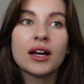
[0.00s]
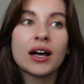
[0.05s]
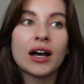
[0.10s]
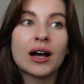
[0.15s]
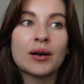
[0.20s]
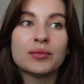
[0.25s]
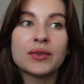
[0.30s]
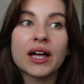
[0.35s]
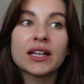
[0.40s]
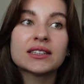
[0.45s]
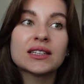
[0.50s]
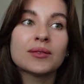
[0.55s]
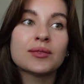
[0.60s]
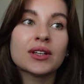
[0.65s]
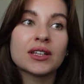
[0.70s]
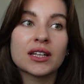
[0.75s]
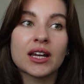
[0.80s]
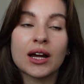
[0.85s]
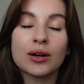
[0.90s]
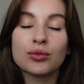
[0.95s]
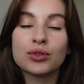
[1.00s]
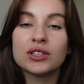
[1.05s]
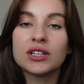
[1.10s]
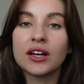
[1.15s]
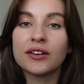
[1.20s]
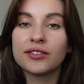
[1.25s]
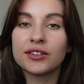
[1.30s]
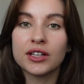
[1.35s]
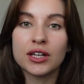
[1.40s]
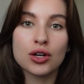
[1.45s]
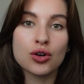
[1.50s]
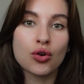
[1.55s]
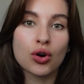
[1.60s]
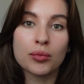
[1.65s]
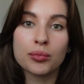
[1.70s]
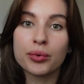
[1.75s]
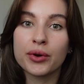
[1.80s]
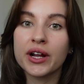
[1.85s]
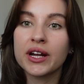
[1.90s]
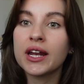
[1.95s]
That's something that I would definitely
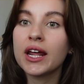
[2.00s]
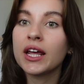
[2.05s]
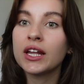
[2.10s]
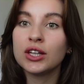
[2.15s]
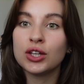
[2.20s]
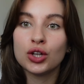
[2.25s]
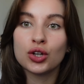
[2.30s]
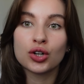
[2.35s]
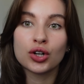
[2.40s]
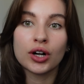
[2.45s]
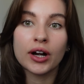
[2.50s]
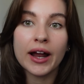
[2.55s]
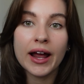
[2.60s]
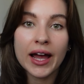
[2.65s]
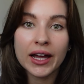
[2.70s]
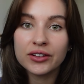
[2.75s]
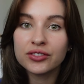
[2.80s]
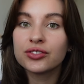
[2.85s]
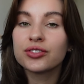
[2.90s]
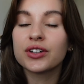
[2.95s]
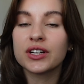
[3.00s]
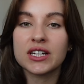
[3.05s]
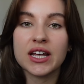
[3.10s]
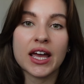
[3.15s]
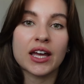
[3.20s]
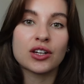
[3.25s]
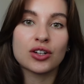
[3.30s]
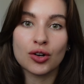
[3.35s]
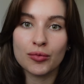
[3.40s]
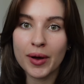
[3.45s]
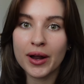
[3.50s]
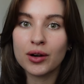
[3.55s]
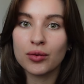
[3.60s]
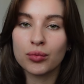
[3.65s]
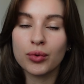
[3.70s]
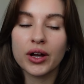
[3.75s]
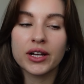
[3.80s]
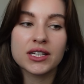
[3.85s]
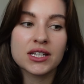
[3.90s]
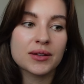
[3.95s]
incorporate in your everyday, no matter
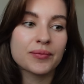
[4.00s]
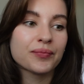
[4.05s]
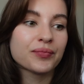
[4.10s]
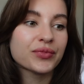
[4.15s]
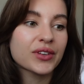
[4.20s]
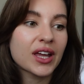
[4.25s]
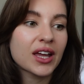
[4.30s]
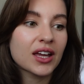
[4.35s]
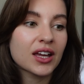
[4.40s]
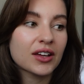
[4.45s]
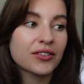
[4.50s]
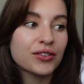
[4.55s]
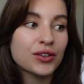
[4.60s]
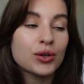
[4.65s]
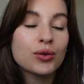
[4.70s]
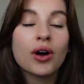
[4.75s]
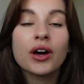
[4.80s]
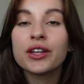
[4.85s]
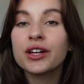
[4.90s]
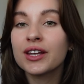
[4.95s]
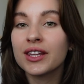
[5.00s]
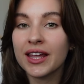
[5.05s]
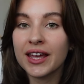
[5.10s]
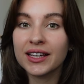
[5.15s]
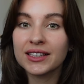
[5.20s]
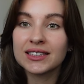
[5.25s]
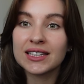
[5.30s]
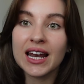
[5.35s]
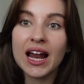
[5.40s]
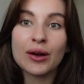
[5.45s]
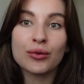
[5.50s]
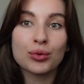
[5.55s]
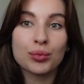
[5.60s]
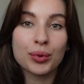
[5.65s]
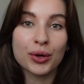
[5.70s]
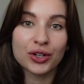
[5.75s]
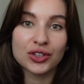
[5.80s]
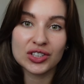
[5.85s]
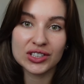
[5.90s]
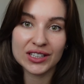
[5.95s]
what. A few other things that I would
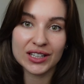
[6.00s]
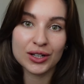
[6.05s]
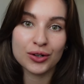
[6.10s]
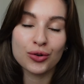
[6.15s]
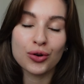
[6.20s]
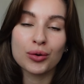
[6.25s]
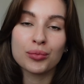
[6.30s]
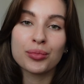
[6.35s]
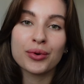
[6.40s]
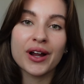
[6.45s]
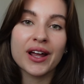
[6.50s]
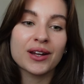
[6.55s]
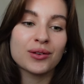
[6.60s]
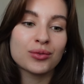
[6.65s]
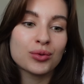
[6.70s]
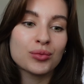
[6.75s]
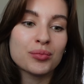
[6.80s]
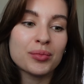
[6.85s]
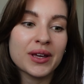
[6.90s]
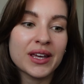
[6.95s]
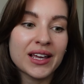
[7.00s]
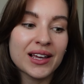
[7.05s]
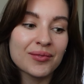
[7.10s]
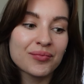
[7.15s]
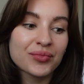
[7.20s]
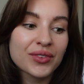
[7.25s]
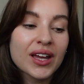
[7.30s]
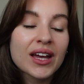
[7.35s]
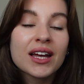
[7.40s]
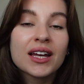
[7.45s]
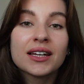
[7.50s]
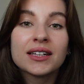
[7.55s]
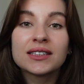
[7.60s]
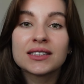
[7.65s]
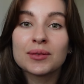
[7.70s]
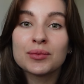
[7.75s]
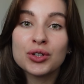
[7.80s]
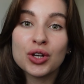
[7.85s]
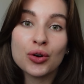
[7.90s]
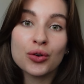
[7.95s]
personally incorporate would be
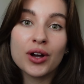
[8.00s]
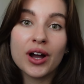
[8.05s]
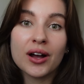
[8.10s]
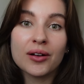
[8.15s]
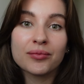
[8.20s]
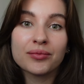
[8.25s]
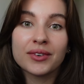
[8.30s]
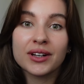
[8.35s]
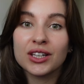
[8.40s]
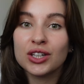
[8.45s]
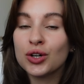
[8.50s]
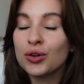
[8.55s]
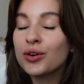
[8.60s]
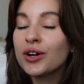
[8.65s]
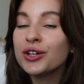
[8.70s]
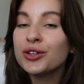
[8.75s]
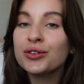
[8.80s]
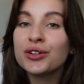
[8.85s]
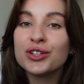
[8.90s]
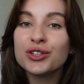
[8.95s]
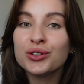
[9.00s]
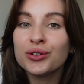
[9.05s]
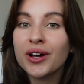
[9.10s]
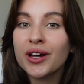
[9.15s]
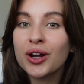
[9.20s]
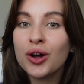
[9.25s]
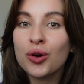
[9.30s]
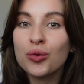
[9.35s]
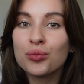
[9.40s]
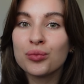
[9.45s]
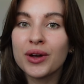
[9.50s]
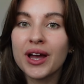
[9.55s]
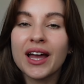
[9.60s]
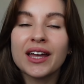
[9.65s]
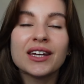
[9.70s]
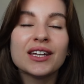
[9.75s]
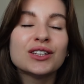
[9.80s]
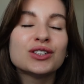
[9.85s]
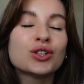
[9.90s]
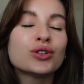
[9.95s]
some yoga. Yoga you can do at home,
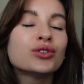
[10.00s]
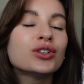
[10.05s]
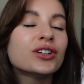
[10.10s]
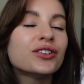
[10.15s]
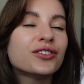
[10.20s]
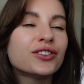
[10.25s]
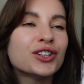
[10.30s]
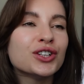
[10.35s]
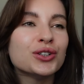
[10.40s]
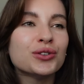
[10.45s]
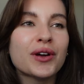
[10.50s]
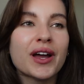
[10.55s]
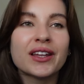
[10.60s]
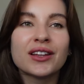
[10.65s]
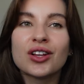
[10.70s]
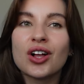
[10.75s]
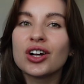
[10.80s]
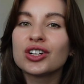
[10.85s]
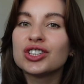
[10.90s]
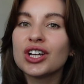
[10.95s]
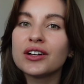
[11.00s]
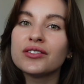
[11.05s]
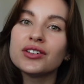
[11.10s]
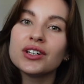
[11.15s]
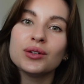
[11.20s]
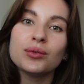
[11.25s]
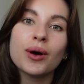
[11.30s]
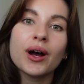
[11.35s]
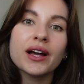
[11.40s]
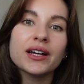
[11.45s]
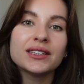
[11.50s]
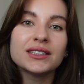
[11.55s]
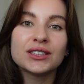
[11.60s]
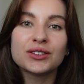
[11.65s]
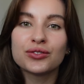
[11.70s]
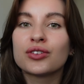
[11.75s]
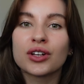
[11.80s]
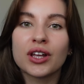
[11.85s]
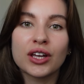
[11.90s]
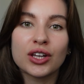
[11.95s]
and it's so good for you. And longevity wise,
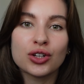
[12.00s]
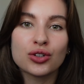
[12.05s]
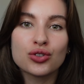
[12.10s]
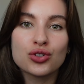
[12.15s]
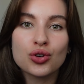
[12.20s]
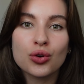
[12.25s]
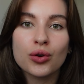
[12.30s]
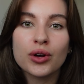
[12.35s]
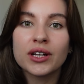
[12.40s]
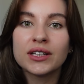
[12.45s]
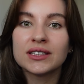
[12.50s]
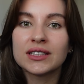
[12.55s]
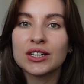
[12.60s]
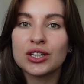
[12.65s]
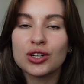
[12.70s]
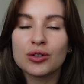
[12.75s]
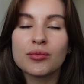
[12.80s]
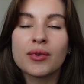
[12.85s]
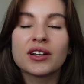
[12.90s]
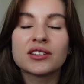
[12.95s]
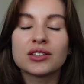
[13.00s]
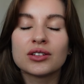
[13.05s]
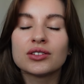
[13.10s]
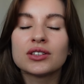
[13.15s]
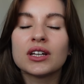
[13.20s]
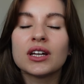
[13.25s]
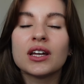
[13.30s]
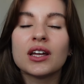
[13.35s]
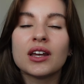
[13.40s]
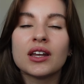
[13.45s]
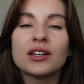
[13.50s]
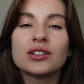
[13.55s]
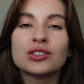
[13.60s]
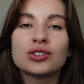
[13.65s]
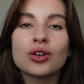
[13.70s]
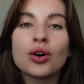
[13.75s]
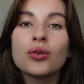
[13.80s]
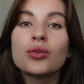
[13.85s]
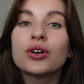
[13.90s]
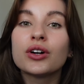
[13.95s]
for like your joints and your muscles, it is
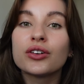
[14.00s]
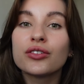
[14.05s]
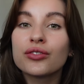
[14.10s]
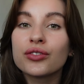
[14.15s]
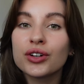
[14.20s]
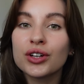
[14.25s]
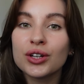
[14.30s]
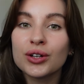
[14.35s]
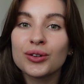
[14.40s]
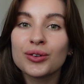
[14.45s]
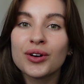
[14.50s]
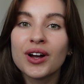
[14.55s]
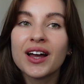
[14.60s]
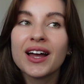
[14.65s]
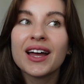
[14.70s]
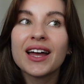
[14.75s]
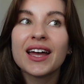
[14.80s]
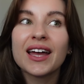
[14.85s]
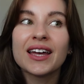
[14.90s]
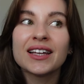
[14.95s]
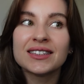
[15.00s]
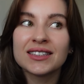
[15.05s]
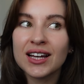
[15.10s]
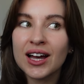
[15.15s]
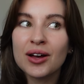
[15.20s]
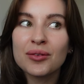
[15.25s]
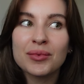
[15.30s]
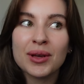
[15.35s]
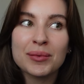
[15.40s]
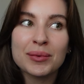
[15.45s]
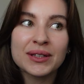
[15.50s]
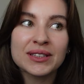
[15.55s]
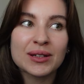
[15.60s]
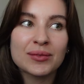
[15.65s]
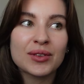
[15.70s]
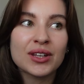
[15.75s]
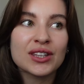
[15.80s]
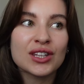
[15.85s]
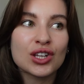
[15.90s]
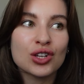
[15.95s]
so good for you. It's not maybe
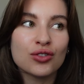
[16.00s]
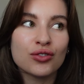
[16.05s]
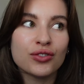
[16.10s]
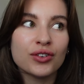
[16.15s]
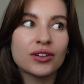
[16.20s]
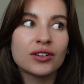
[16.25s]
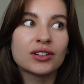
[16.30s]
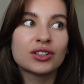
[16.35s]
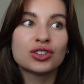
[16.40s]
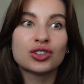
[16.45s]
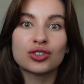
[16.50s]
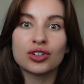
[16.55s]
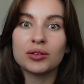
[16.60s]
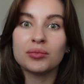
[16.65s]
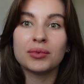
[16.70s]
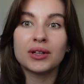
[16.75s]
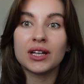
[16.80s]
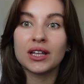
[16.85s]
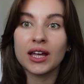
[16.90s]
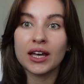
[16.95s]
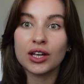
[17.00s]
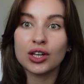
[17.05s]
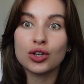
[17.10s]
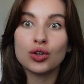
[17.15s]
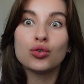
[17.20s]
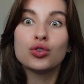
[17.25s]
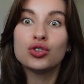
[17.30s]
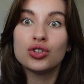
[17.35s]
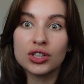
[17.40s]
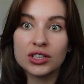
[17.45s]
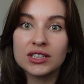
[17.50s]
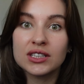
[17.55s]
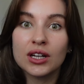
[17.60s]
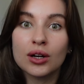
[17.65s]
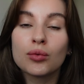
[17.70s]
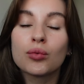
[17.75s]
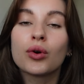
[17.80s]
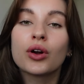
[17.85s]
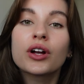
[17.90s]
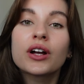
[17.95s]
something that you feel extremely like you just did
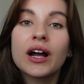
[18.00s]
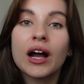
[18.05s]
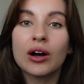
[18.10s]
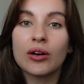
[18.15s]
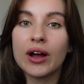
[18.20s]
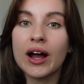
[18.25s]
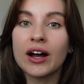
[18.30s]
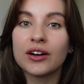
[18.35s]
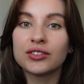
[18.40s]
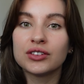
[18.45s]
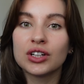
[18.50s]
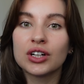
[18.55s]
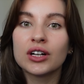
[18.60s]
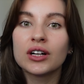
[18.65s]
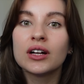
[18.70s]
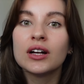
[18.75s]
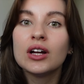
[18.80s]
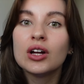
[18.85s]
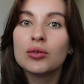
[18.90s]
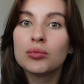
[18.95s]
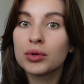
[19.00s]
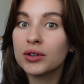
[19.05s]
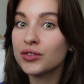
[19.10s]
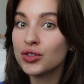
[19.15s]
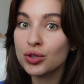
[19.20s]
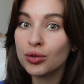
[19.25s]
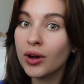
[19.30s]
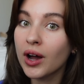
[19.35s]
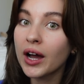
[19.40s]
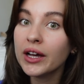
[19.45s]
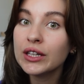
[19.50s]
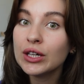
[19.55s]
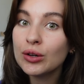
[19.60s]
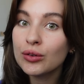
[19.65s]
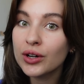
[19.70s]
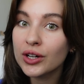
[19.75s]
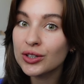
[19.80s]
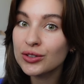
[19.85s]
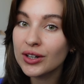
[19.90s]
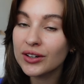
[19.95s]
a workout after, but if you do hot
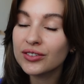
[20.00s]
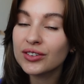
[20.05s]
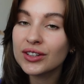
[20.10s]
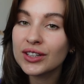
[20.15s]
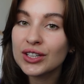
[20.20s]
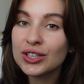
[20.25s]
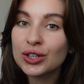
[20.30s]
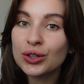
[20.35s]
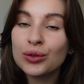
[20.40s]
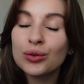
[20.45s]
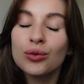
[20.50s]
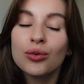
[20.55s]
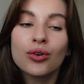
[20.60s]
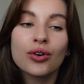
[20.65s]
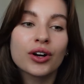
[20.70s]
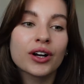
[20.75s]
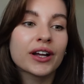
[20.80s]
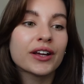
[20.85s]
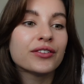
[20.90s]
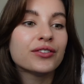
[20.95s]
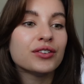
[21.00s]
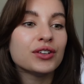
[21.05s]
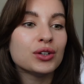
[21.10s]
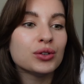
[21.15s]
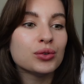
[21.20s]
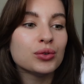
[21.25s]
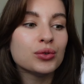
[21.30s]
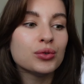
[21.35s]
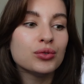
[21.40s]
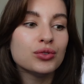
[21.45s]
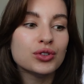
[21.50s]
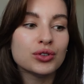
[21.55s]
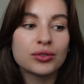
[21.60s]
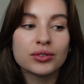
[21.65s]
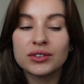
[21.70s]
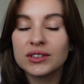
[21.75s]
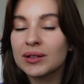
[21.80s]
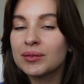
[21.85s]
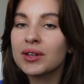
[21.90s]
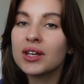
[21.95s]
yoga, you definitely do. Or if you do
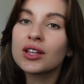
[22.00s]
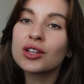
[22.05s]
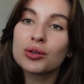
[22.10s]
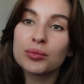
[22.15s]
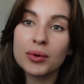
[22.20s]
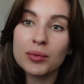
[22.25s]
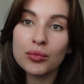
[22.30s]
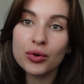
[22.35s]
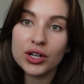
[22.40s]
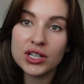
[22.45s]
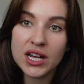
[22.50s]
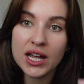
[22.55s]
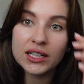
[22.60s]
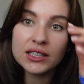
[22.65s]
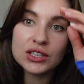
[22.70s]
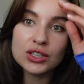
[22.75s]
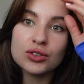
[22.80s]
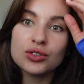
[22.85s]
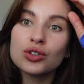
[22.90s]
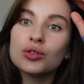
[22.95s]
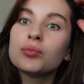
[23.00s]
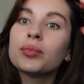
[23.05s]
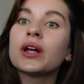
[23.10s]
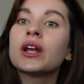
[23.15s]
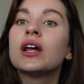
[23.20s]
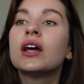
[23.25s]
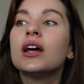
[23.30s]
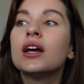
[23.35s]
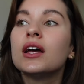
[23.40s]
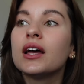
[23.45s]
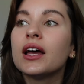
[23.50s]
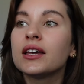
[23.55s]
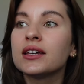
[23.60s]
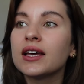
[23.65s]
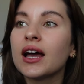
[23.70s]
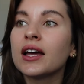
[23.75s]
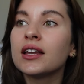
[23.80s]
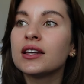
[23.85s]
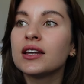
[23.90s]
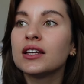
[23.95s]
something a little bit more intense, you do. But
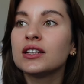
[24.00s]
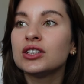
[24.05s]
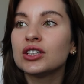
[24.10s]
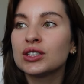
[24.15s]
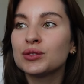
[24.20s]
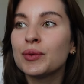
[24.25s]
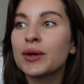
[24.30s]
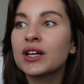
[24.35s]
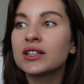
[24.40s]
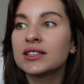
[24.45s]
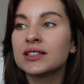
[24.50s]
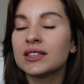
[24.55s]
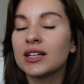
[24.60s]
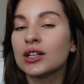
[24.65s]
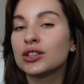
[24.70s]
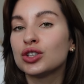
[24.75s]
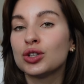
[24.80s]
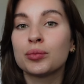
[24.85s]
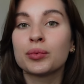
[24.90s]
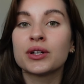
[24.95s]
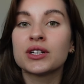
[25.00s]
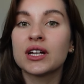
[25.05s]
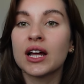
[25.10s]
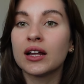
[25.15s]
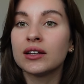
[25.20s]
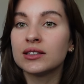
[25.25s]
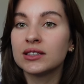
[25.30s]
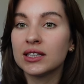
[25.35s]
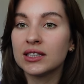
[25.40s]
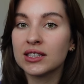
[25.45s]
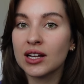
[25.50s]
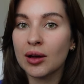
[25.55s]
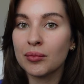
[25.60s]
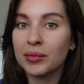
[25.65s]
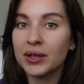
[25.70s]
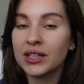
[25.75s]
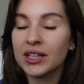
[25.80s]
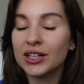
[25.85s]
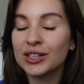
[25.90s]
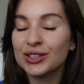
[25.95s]
again, just because it's not super intense does not
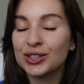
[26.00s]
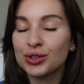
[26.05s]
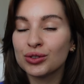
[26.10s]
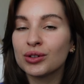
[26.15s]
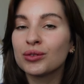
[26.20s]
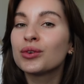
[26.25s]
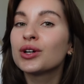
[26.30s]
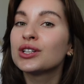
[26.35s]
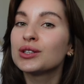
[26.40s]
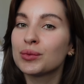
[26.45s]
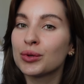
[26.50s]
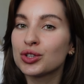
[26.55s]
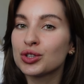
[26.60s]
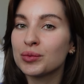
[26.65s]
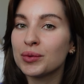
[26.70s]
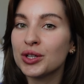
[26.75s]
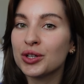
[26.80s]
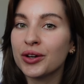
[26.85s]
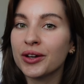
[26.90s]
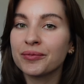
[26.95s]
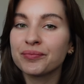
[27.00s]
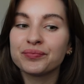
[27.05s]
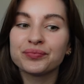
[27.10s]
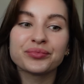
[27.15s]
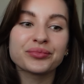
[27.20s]
mean that it's doing what it's supposed to be doing.